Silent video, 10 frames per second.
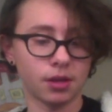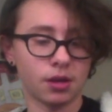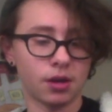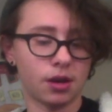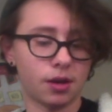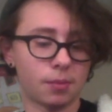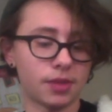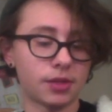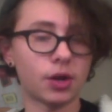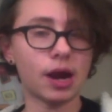
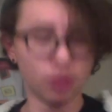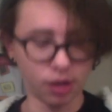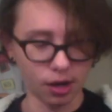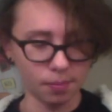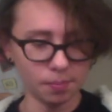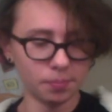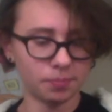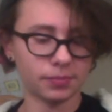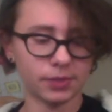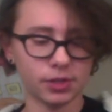And then your outcome
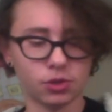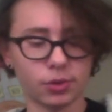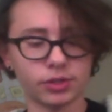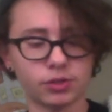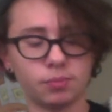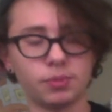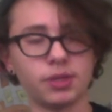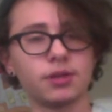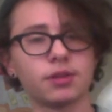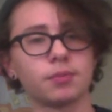is going to
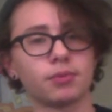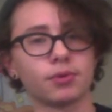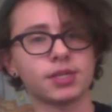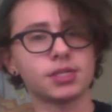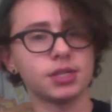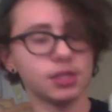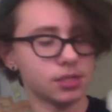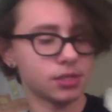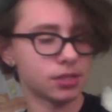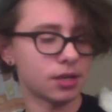be the
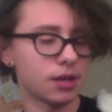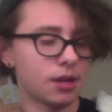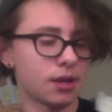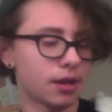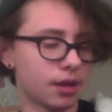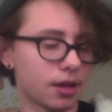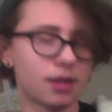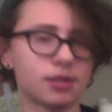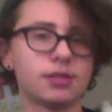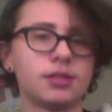Priestess
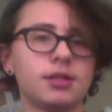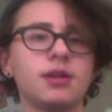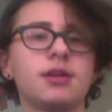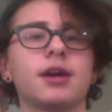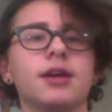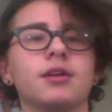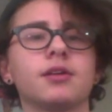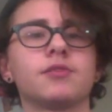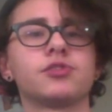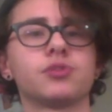and the Knight
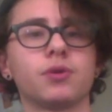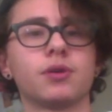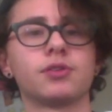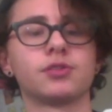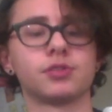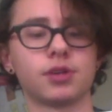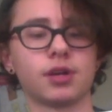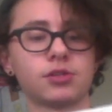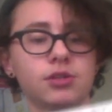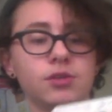of Swords. You
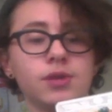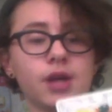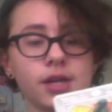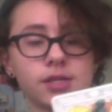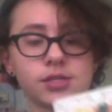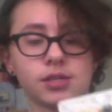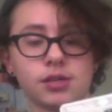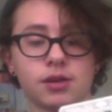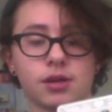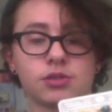got two knights
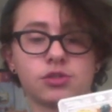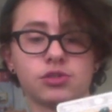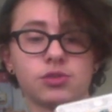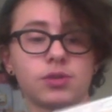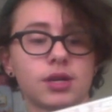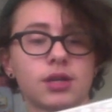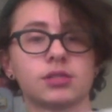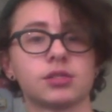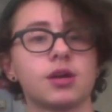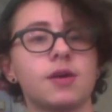and you got two
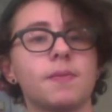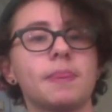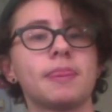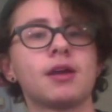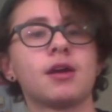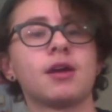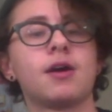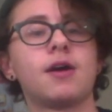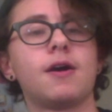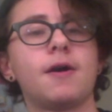kings.
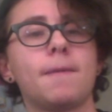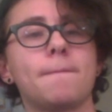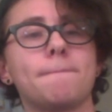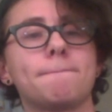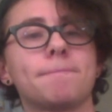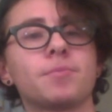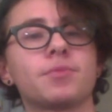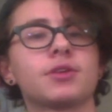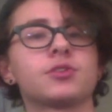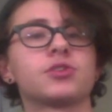
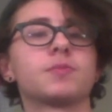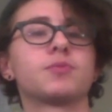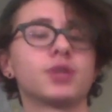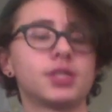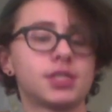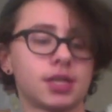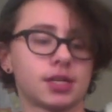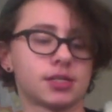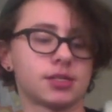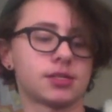So the
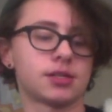Priestess,